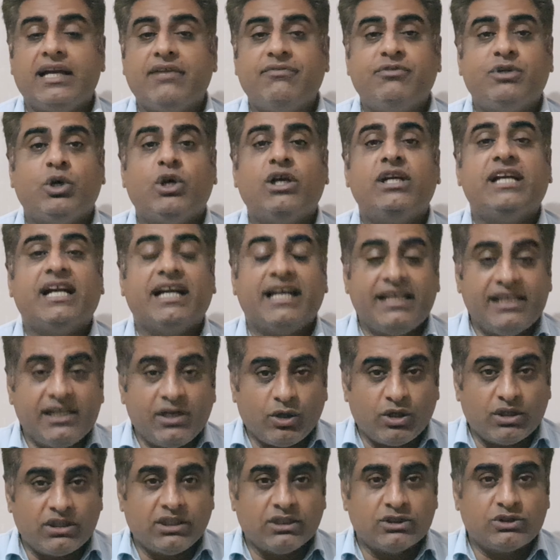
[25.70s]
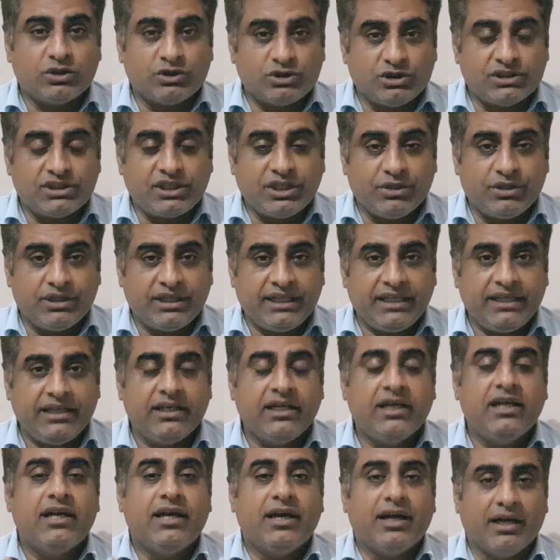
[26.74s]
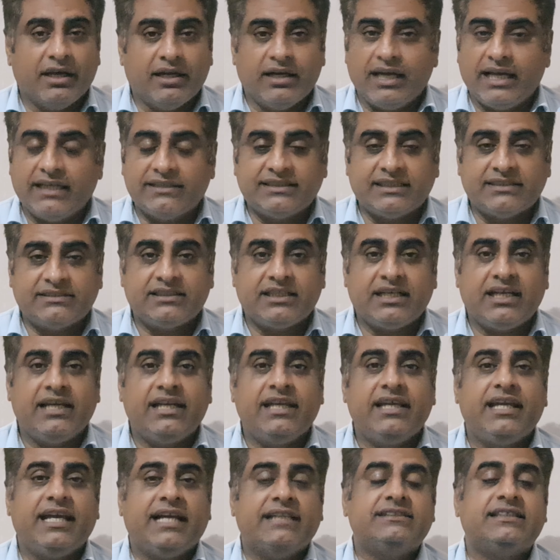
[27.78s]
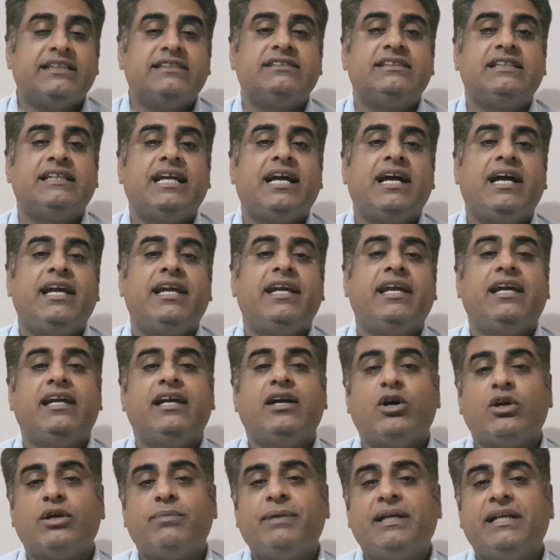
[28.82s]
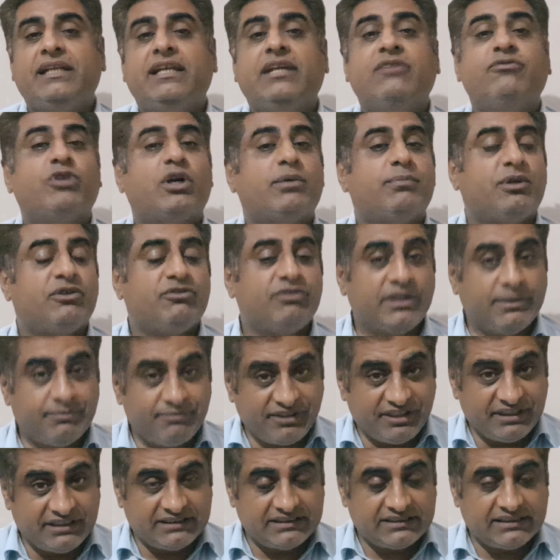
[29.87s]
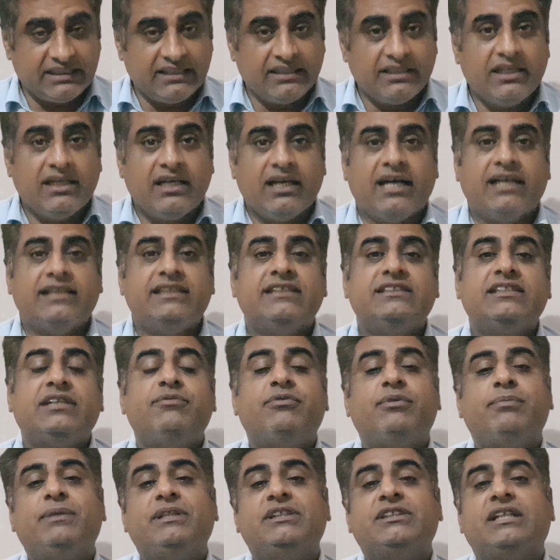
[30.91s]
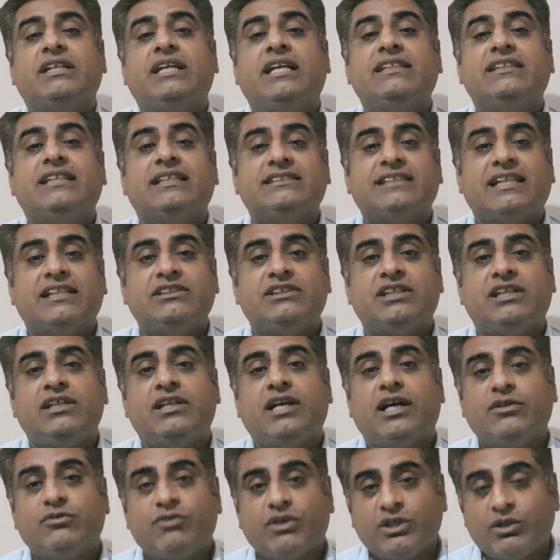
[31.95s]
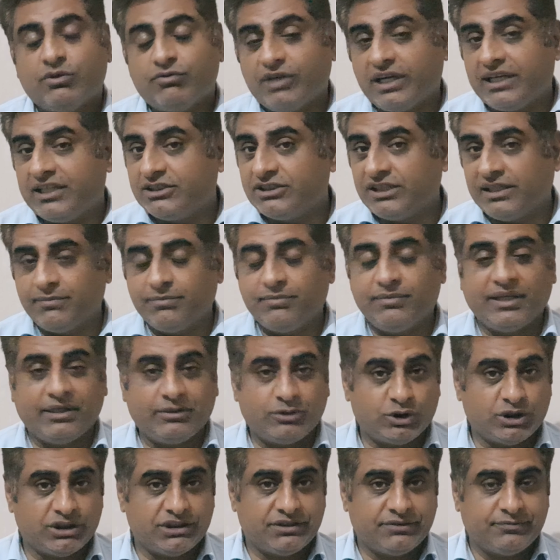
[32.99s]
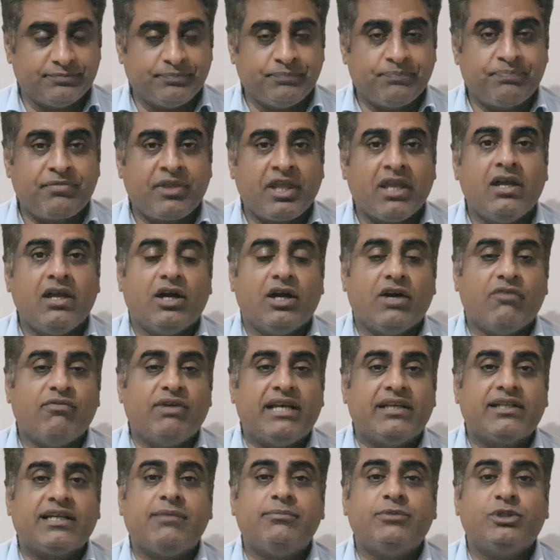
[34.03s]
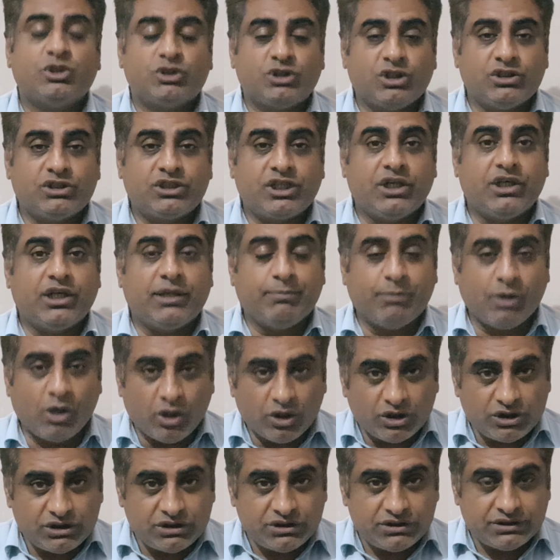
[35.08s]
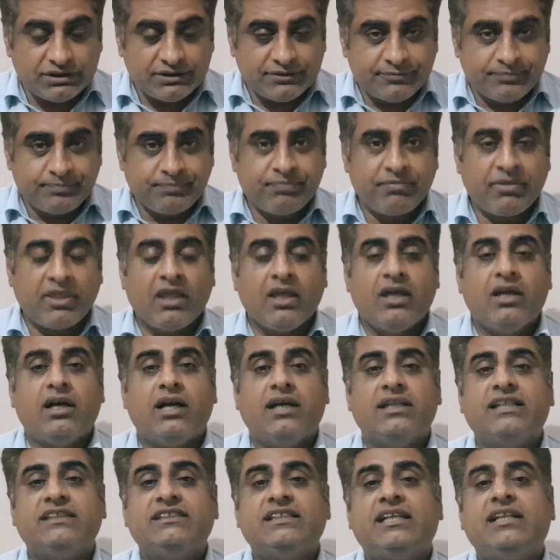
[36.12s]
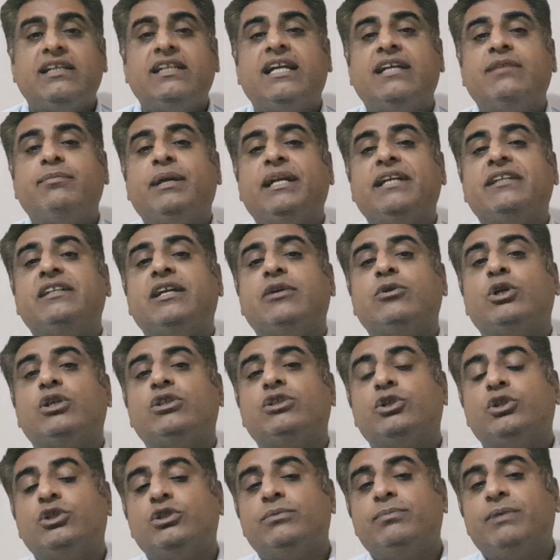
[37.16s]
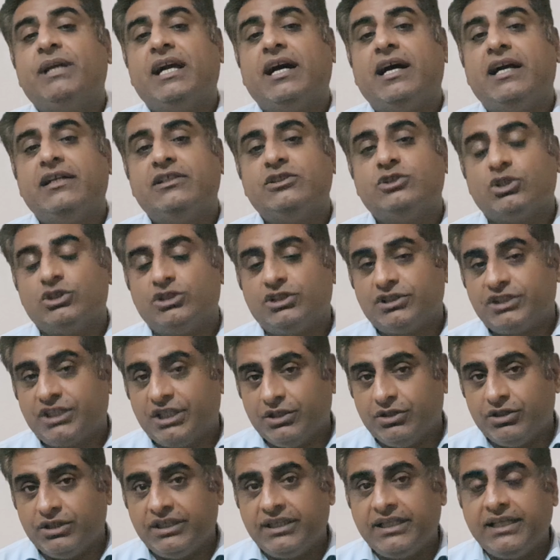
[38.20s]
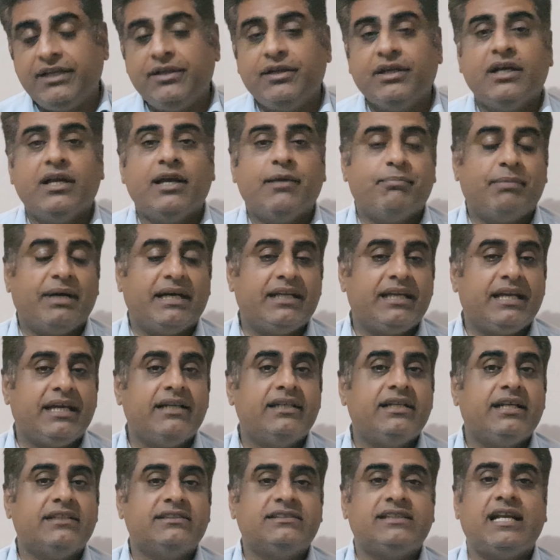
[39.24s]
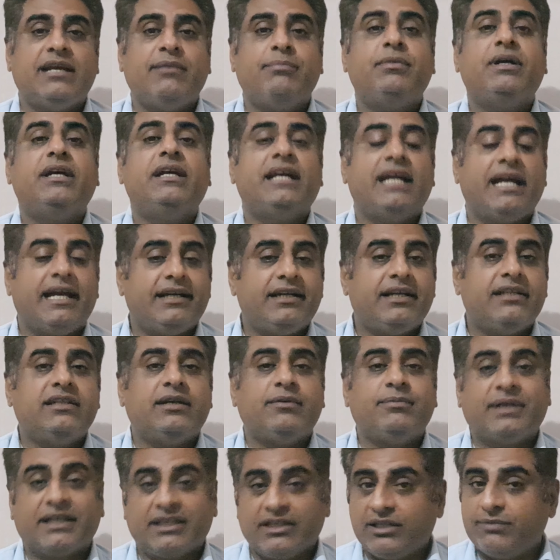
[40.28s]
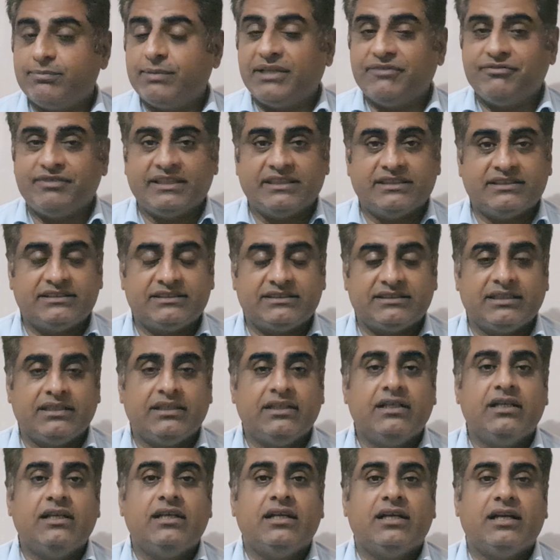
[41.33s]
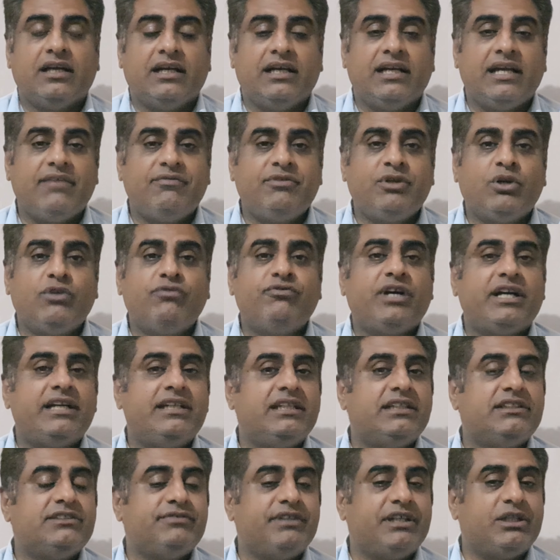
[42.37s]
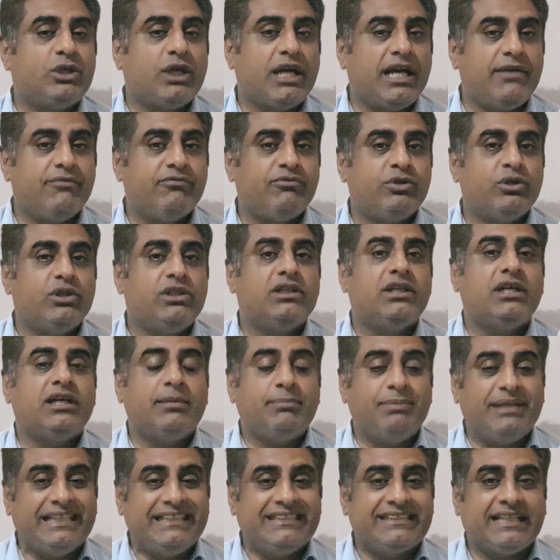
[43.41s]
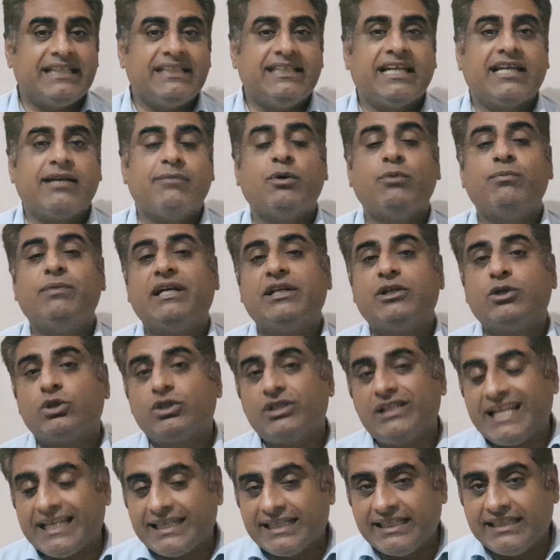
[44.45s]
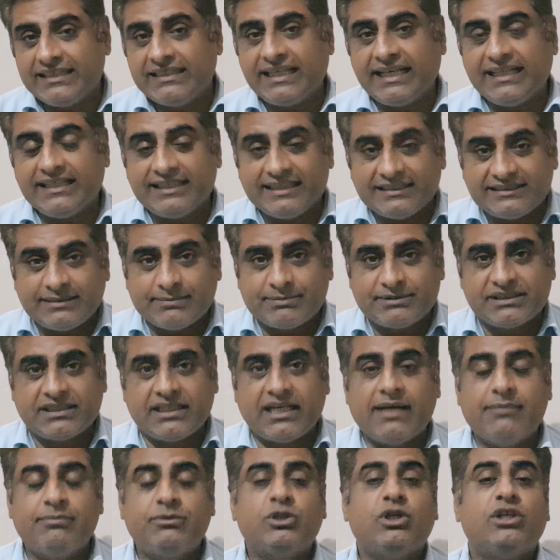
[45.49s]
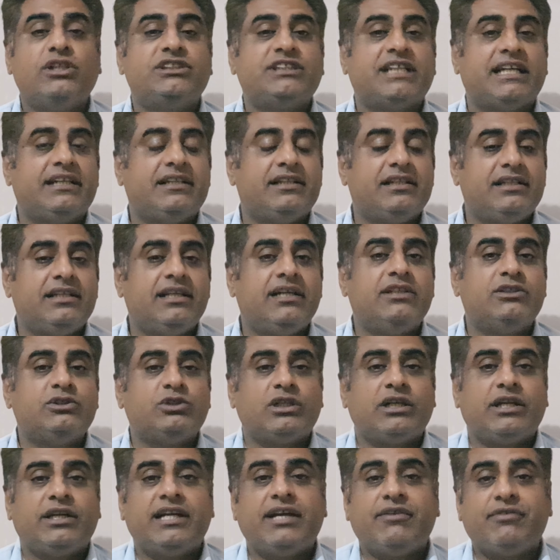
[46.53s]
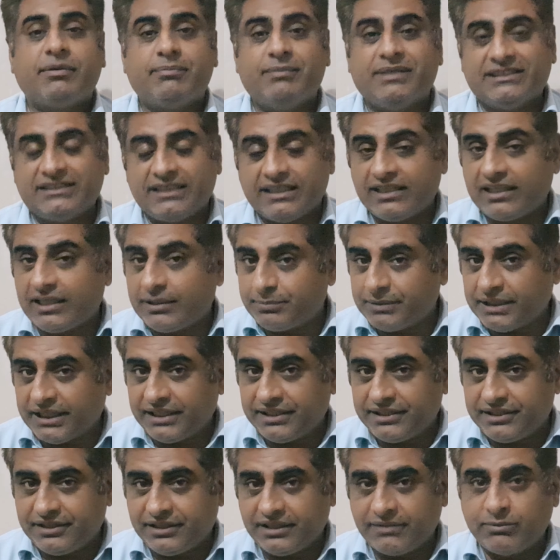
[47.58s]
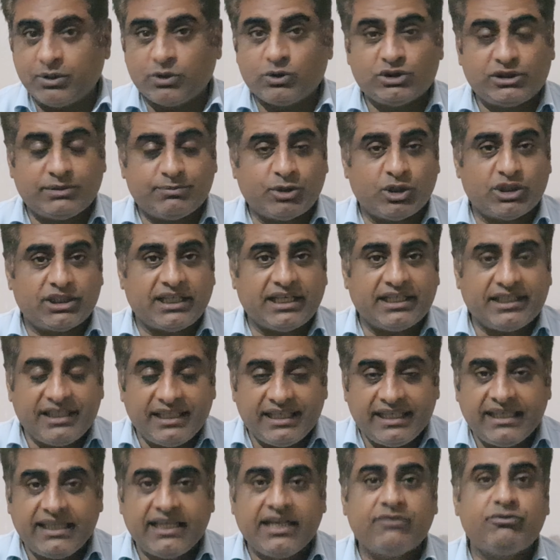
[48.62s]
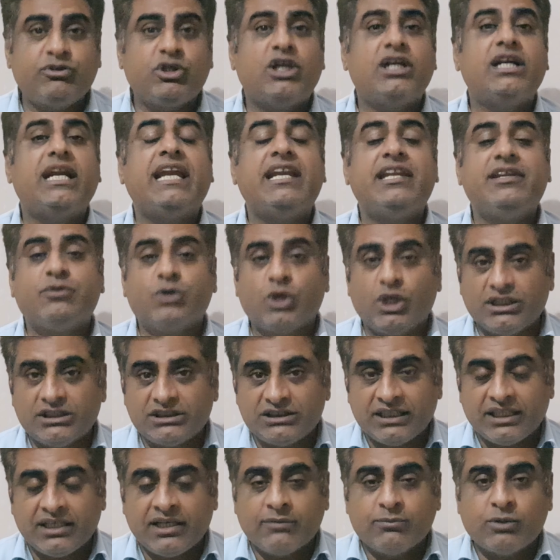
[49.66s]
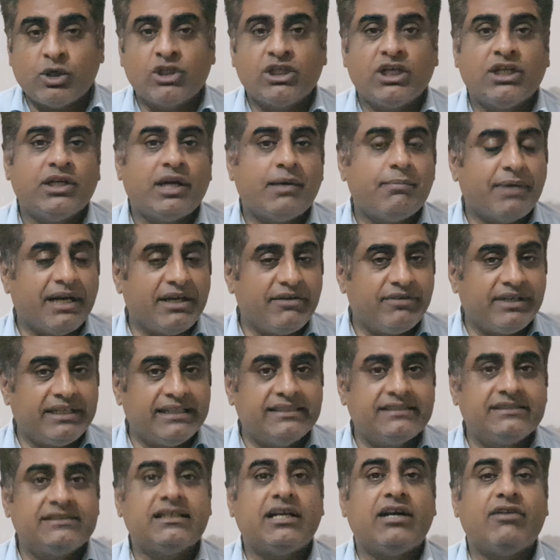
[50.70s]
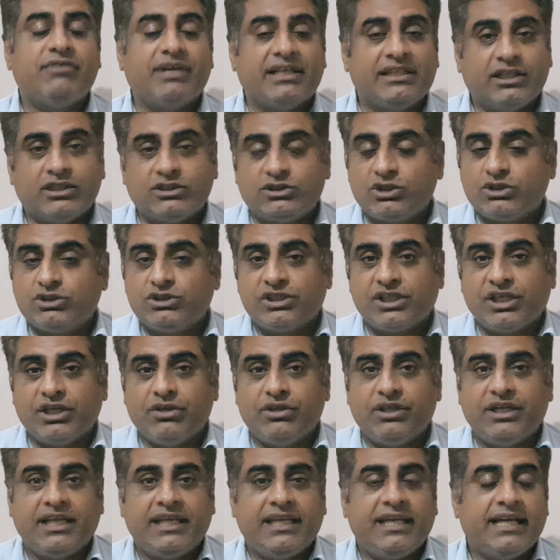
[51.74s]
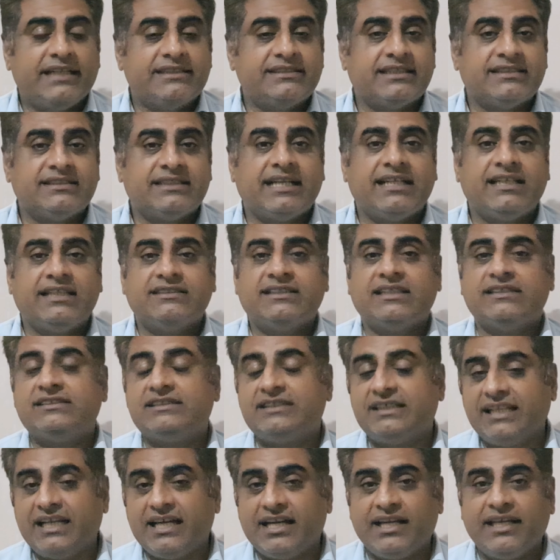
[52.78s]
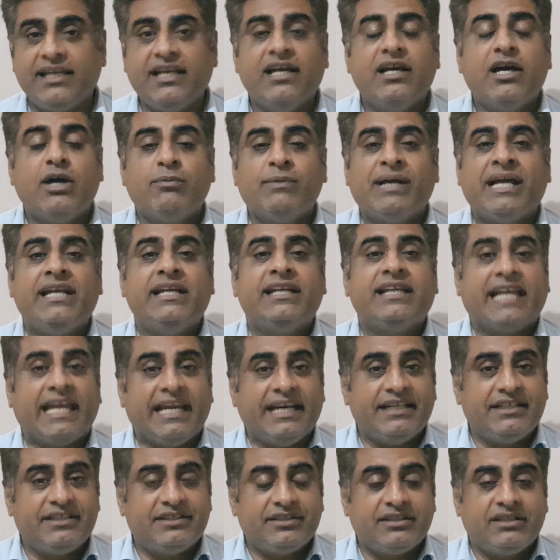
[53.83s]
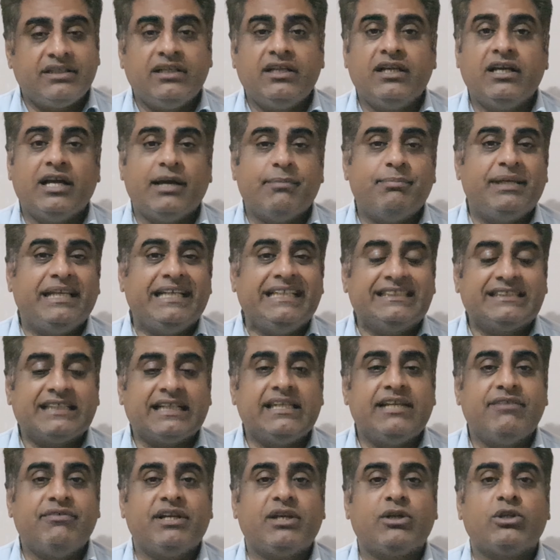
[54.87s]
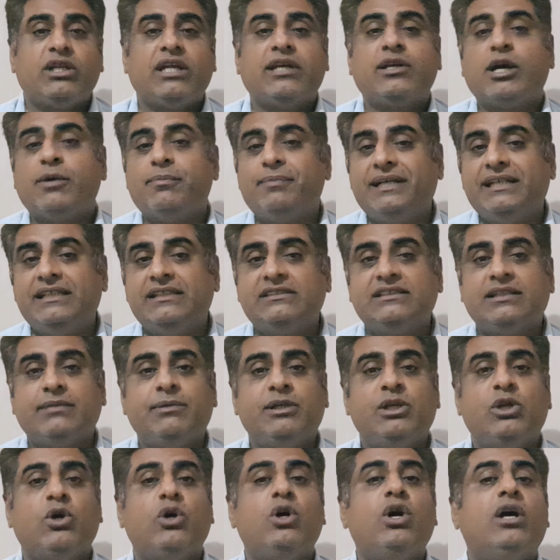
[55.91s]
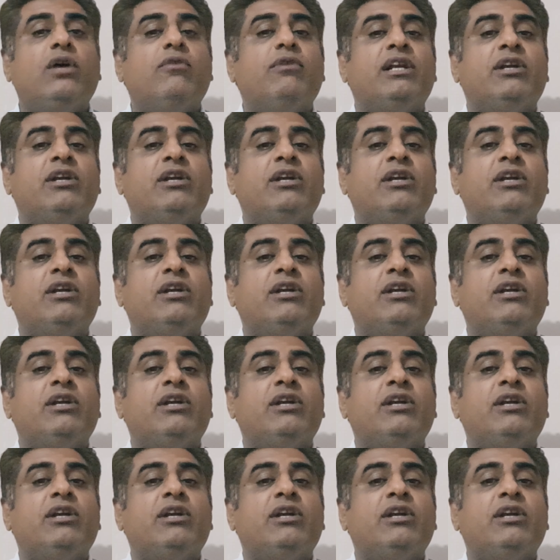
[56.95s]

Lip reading: If you rely on Social Security, SSI, SSDI, or any form of benefit, this information is essential for your financial future. Welcome to Social Security Post, the channel that breaks down the truth behind Social Security, Medicaid, SNAP, and other critical benefits. If you find this video helpful, please take a moment to like it and subscribe to our channel so you never miss another update. And most importantly, if you have any questions about your benefits, whether it's Social Security, SSI, SSDI, or Medicaid, please leave them in the comments below.